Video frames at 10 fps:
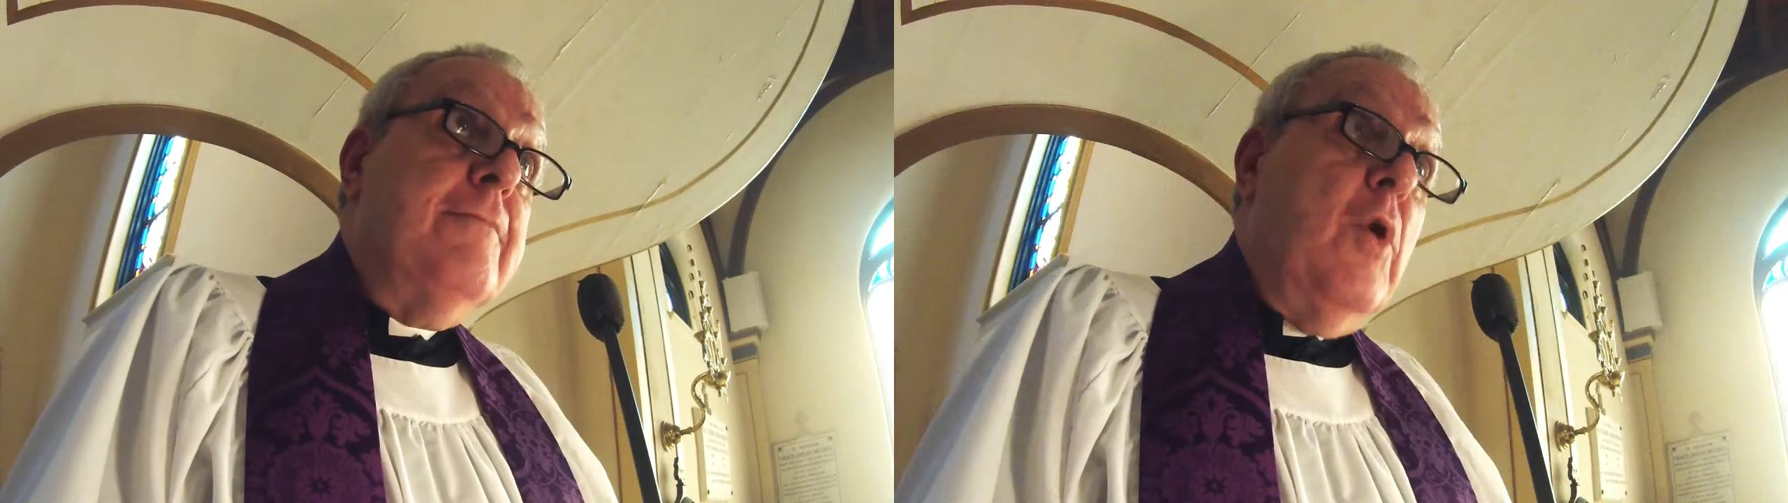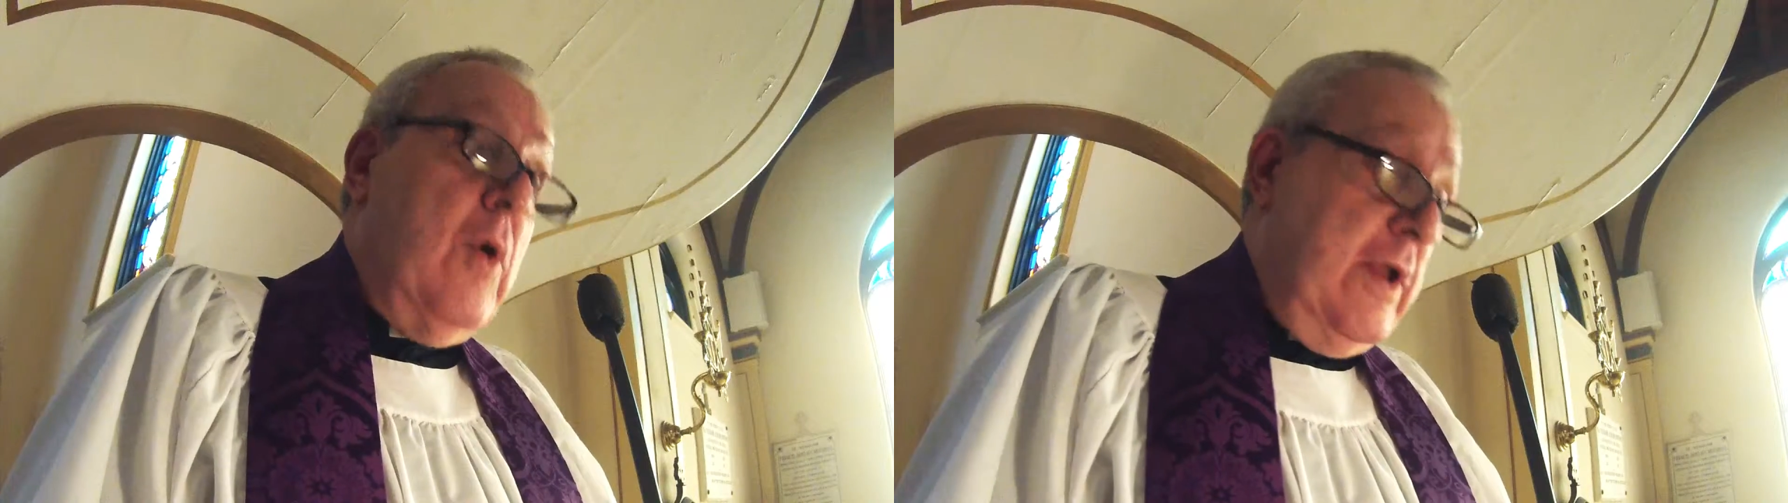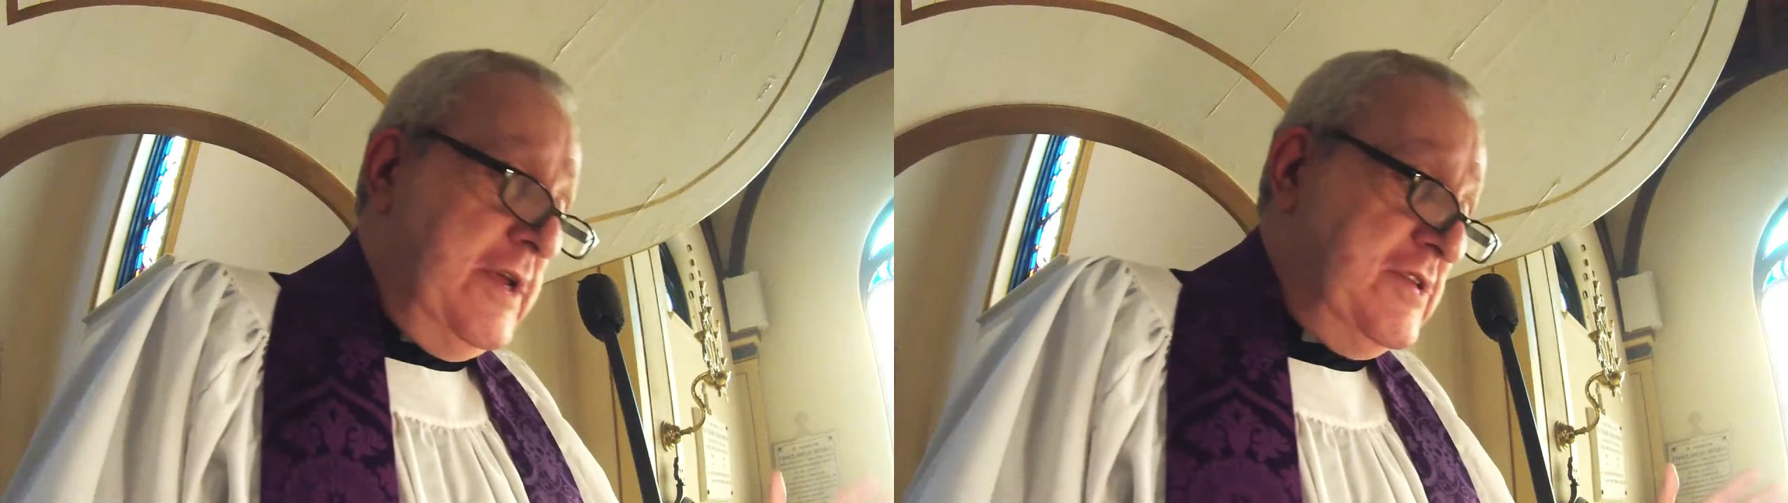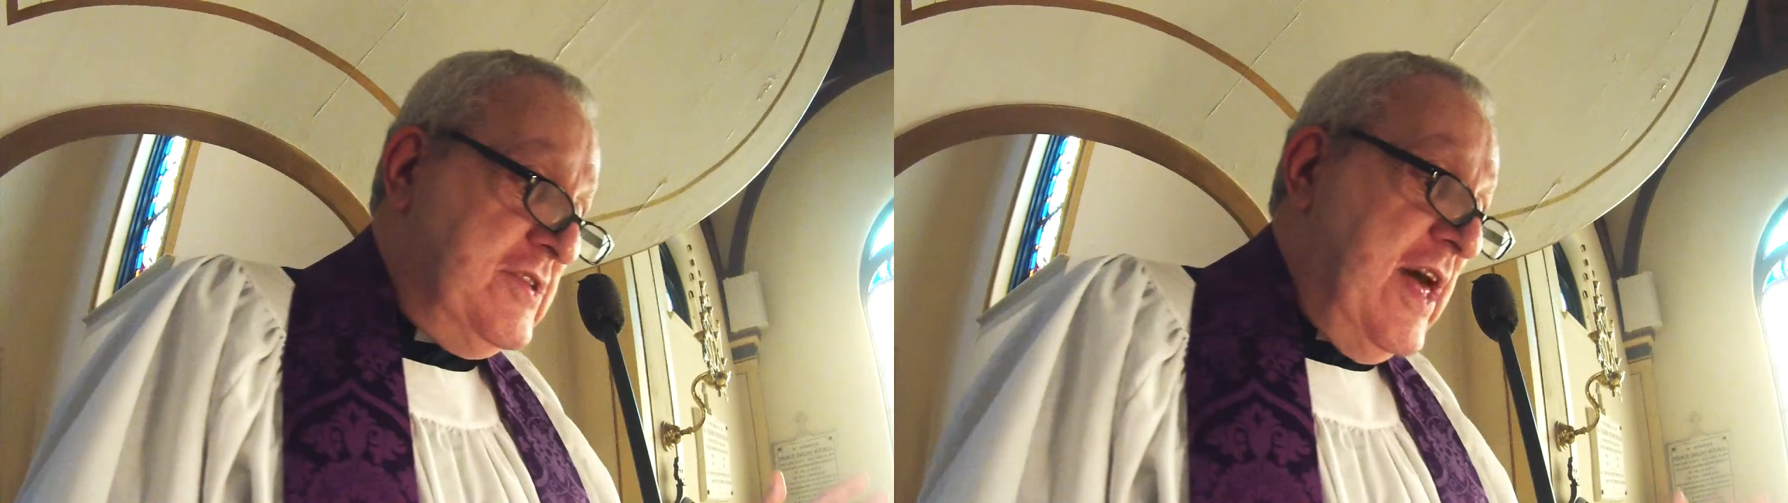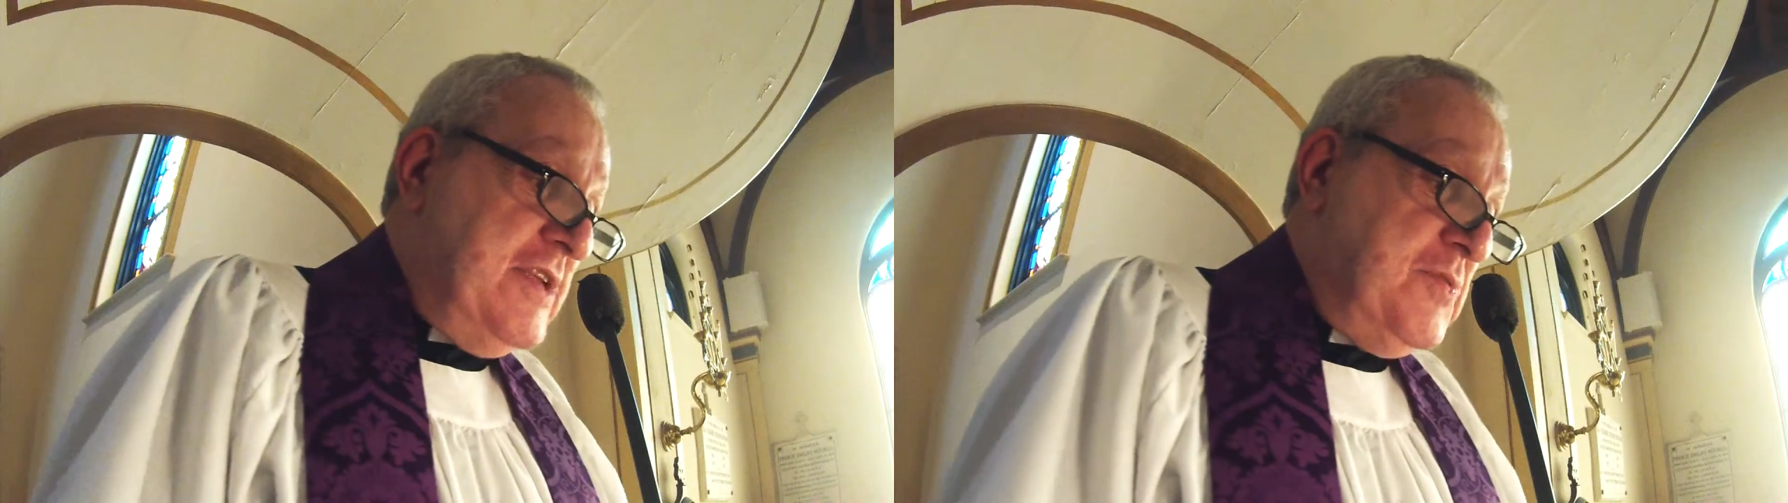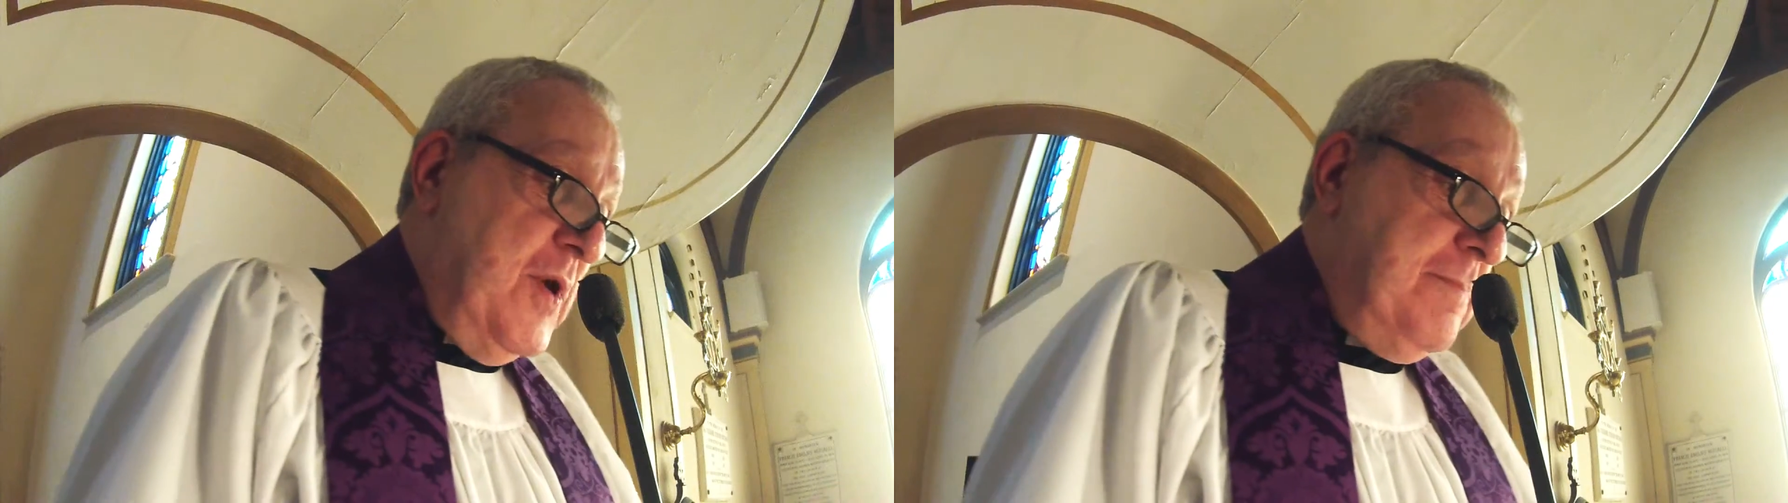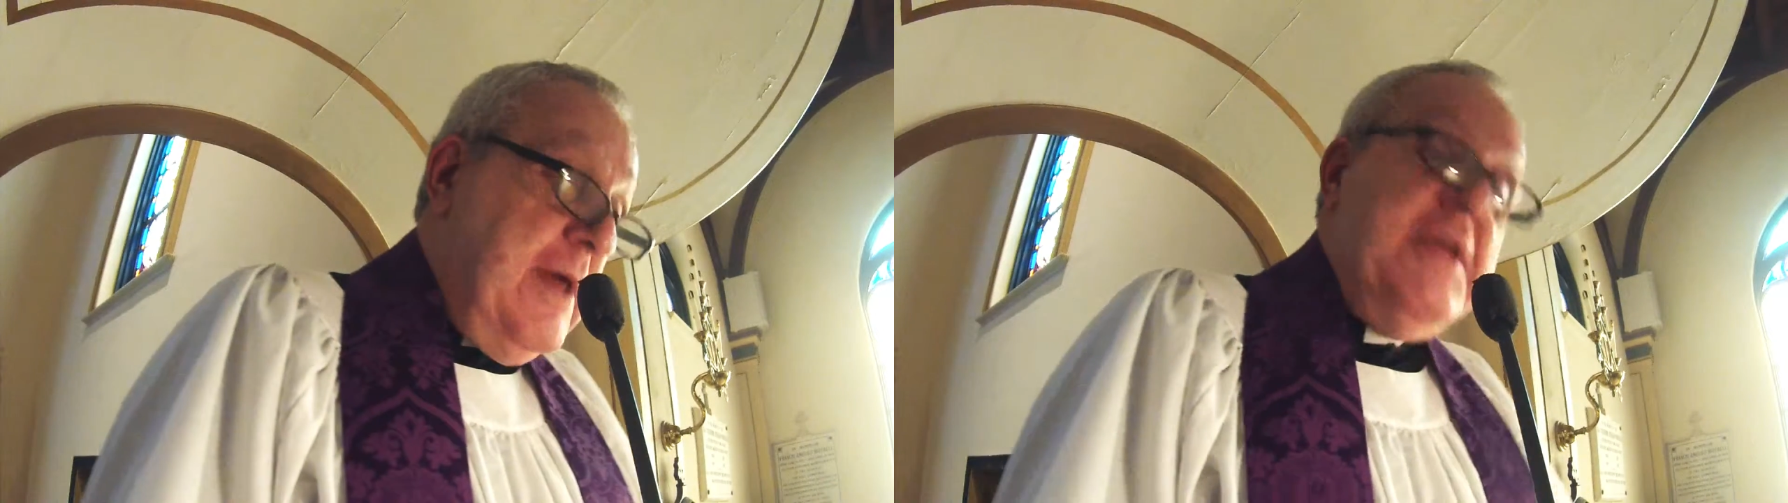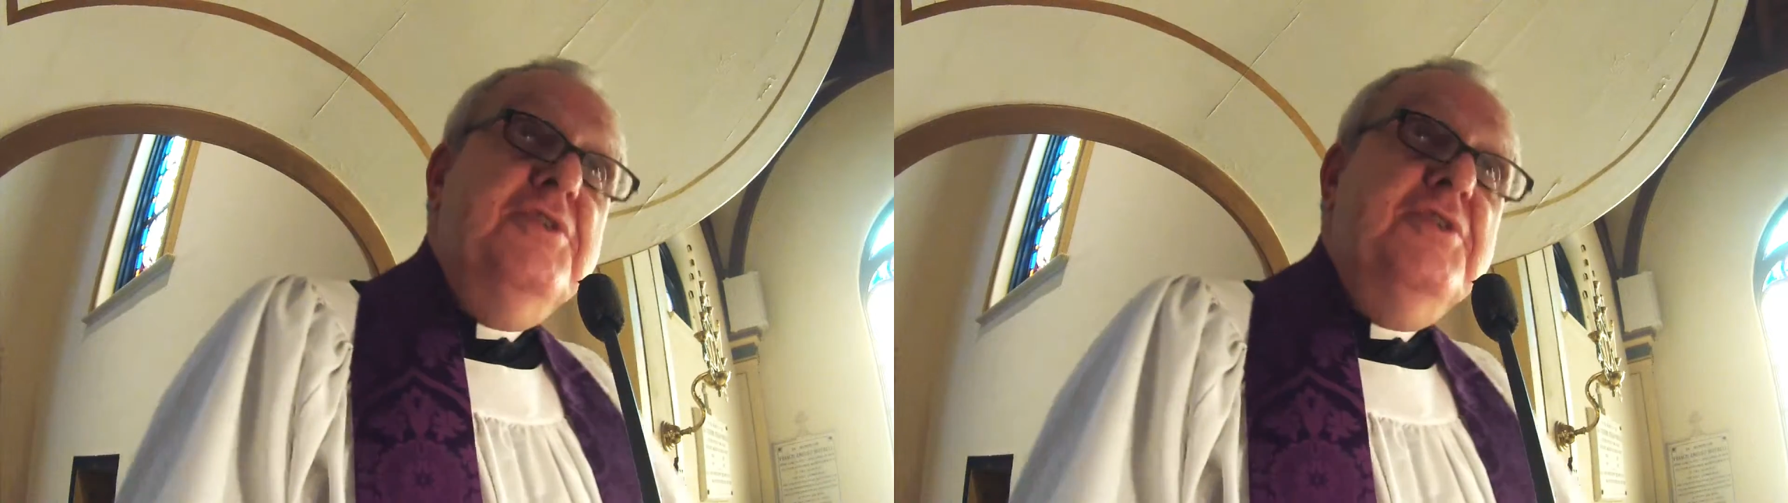Or at least that is what many